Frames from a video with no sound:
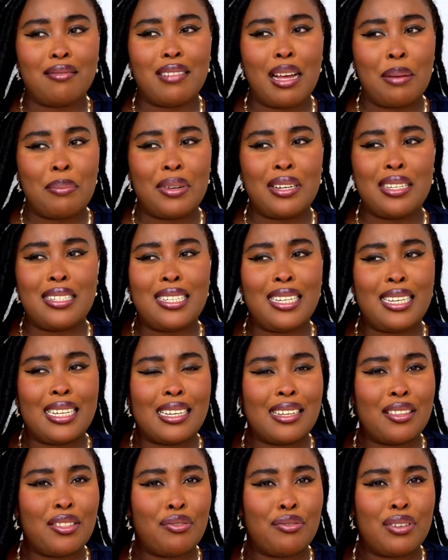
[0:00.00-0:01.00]
I'm gonna say
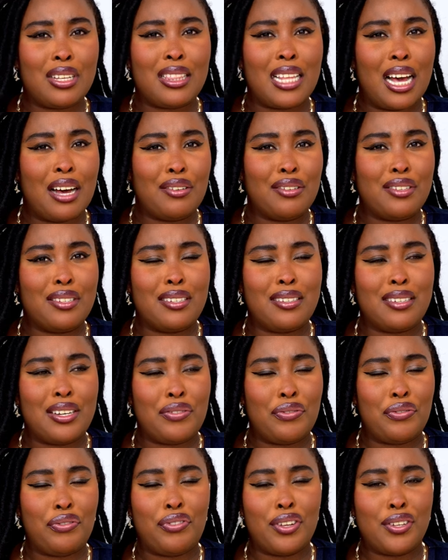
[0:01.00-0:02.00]
like
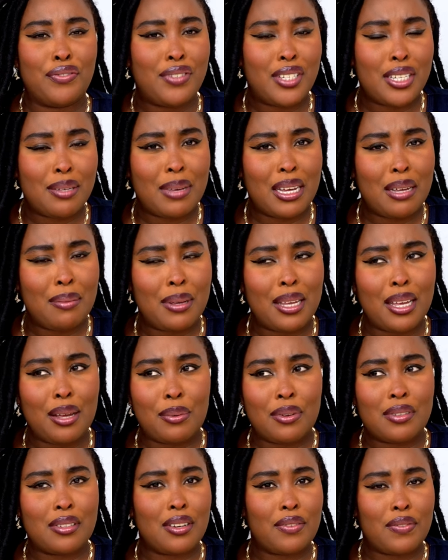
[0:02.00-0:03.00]
3,050 maybe. It
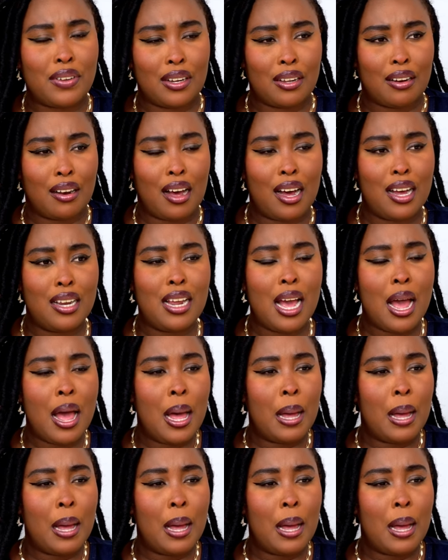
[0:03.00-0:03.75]
wasn't even a lot.